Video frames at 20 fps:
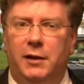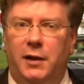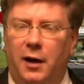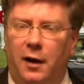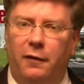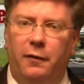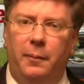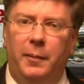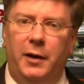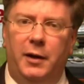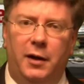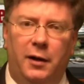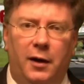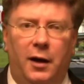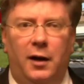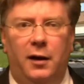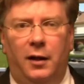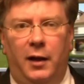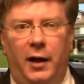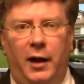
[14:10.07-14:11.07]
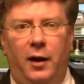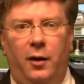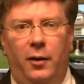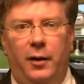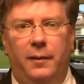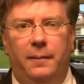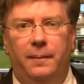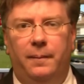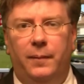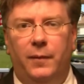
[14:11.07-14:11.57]
government cannot allow
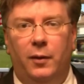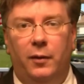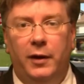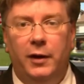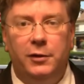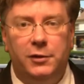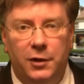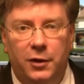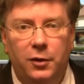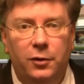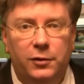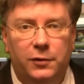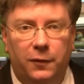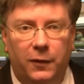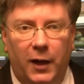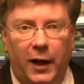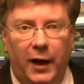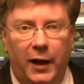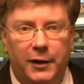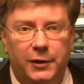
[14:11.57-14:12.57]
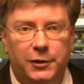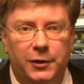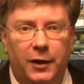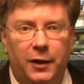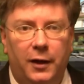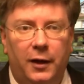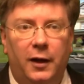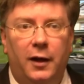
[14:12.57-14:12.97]
it. Well, here's a news flash.